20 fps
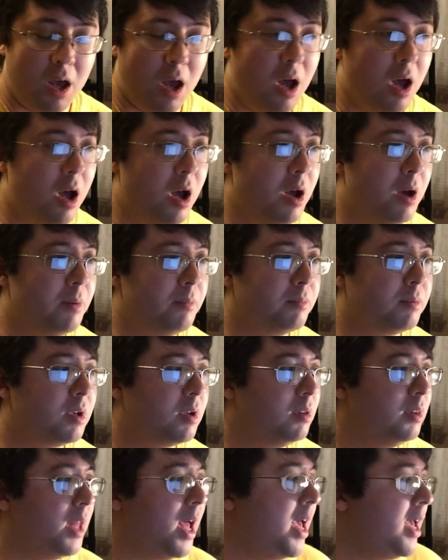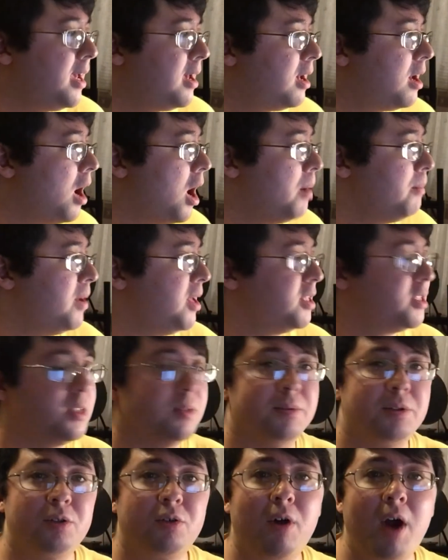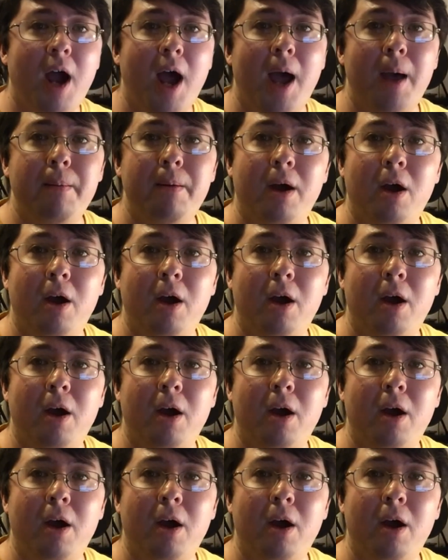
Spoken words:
Like, comment, subscribe.